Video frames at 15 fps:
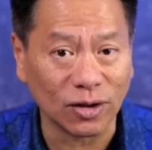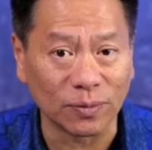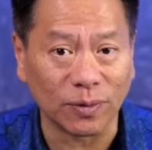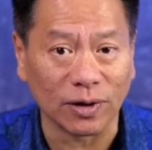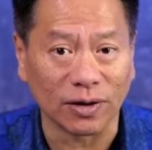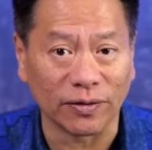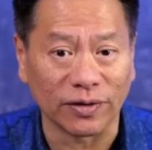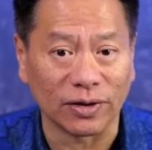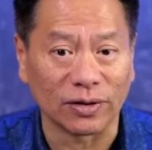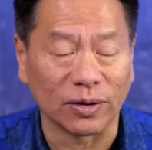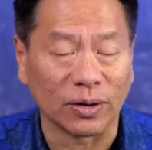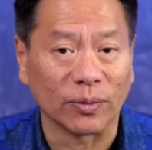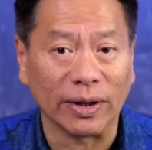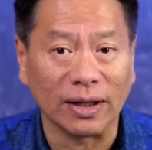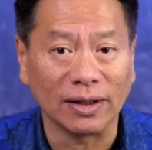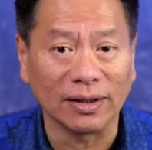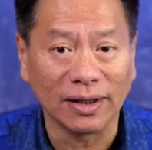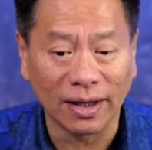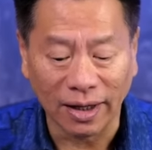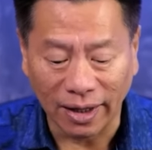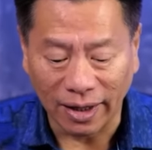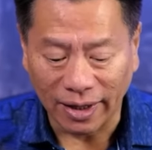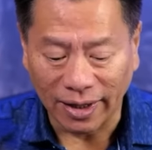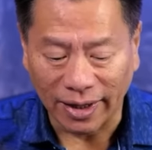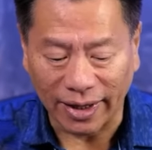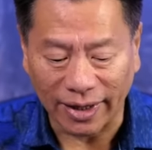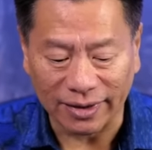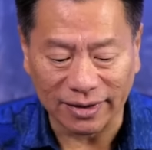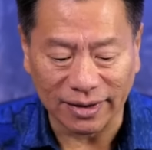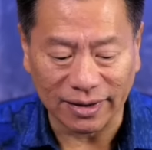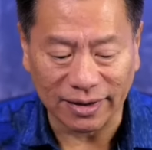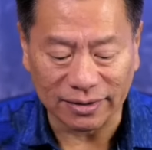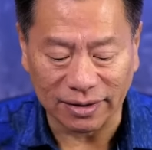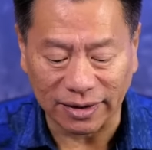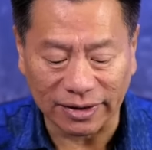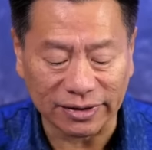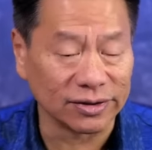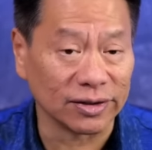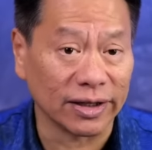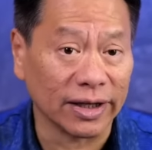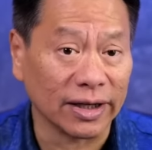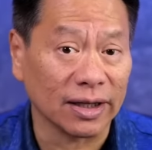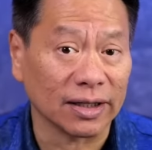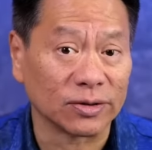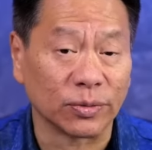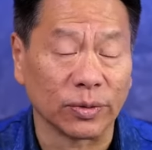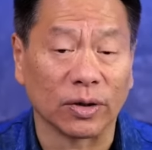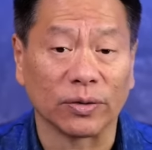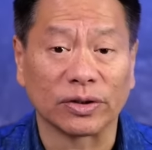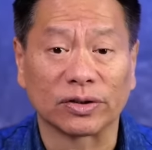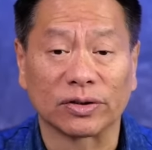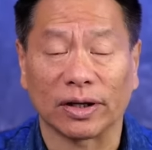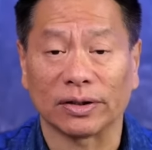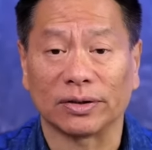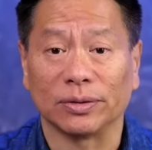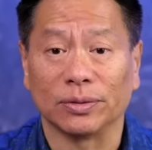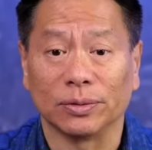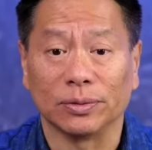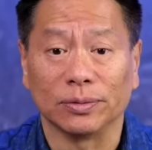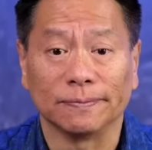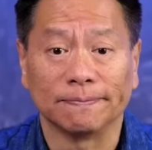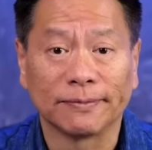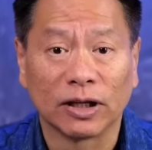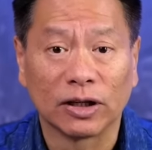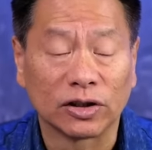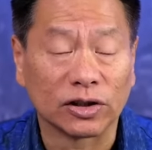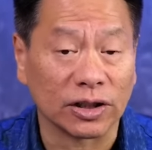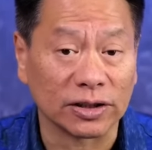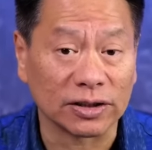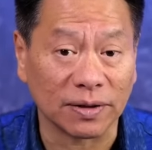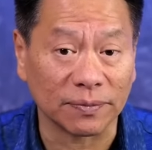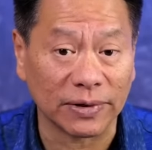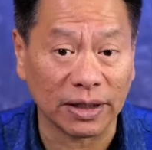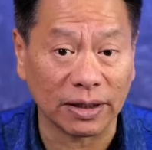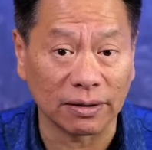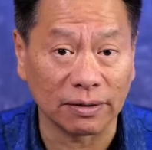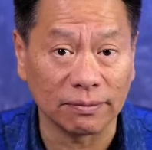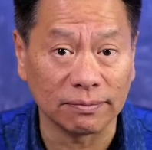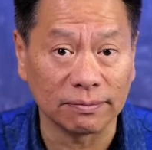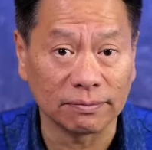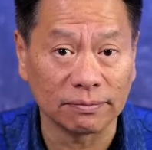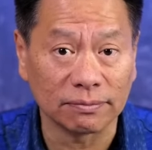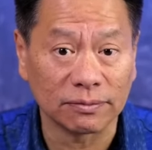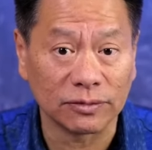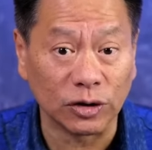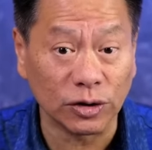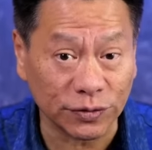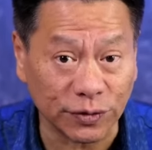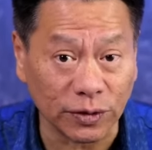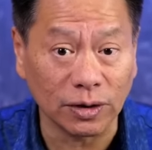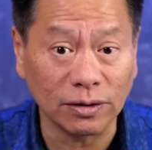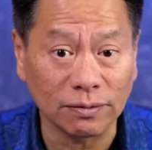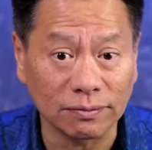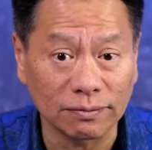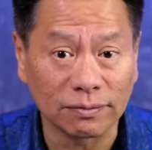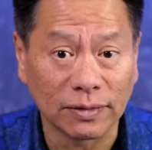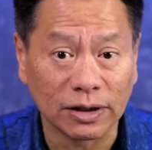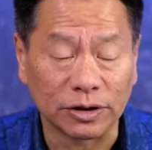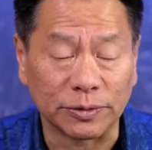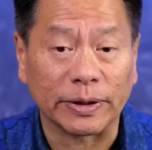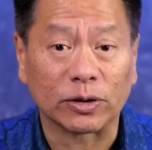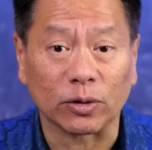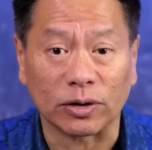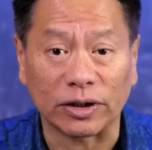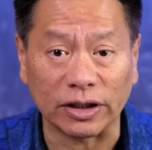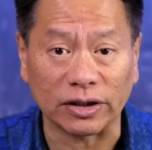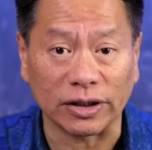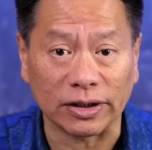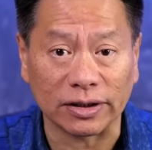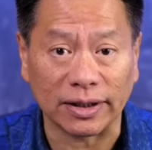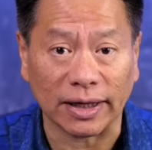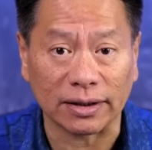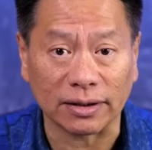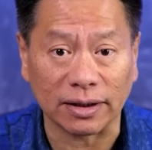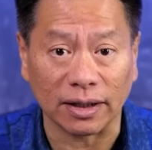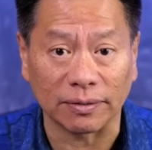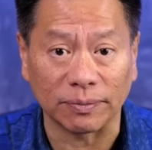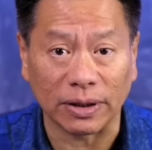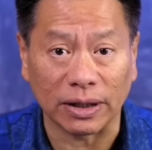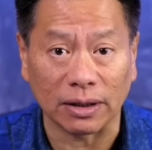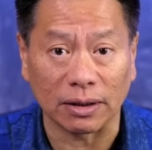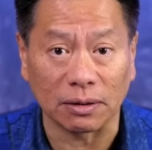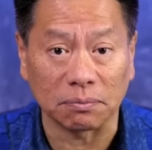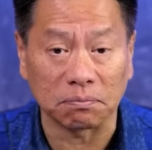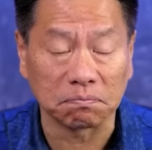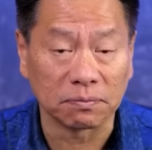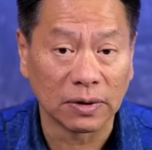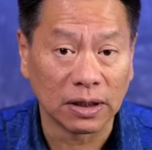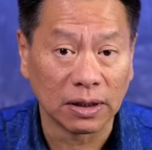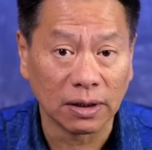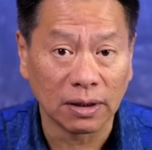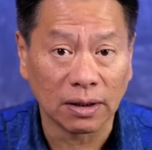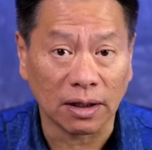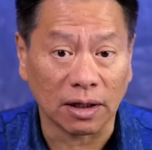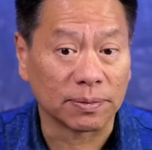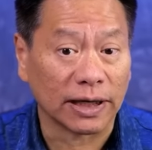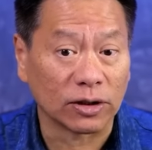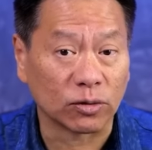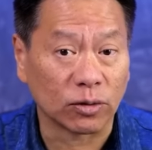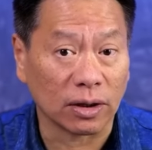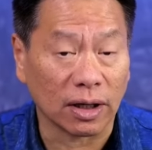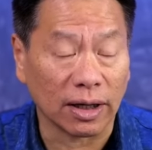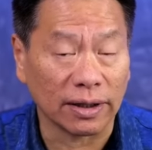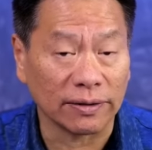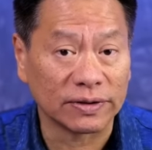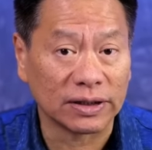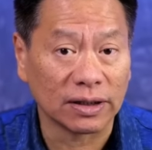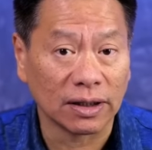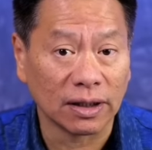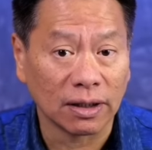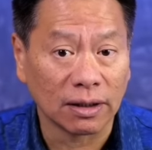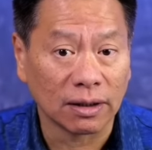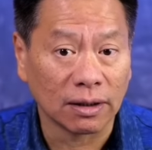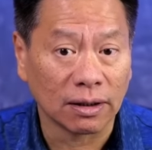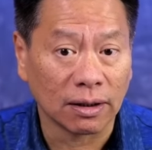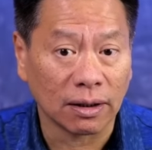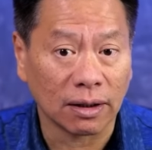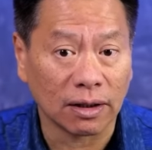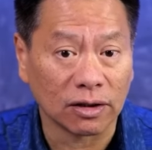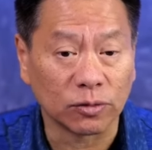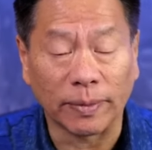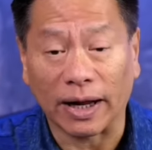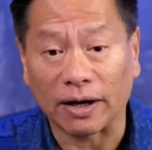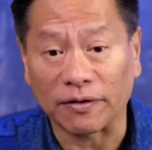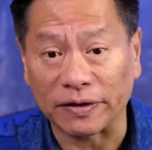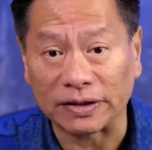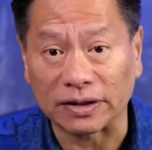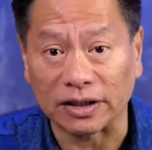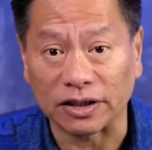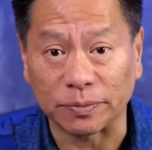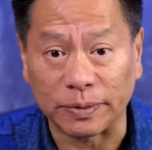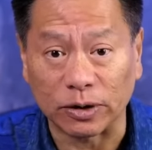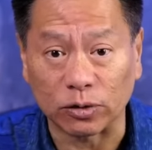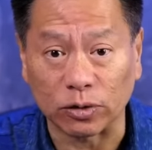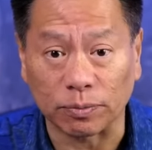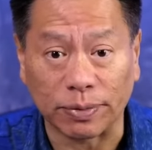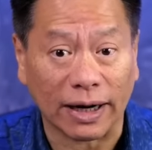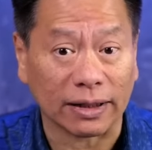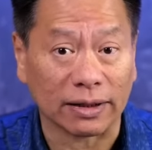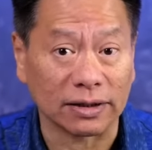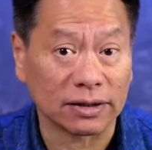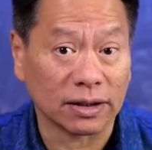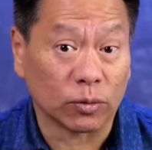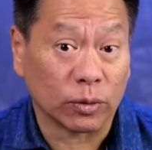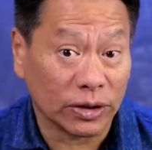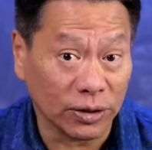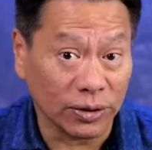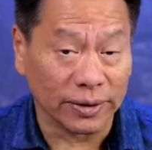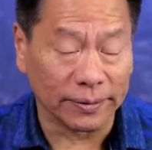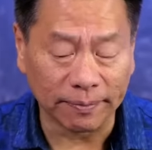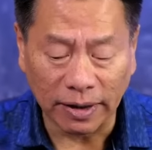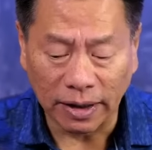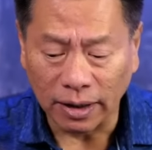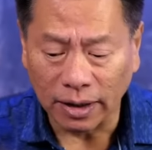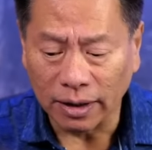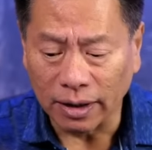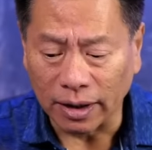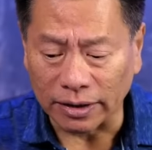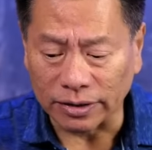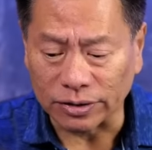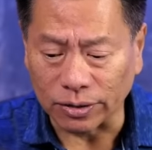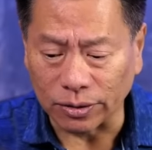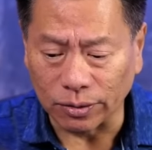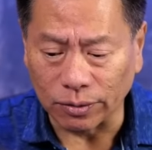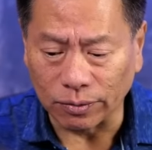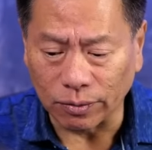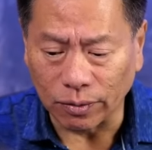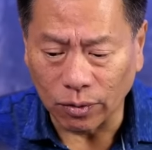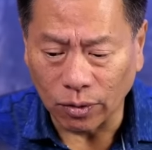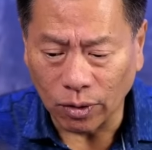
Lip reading: Hope all of you are doing well. And the lesson today, as we always try to share something useful, spiritual teachings that can be applied to our lives to manifest the spiritual practice that we're doing. And so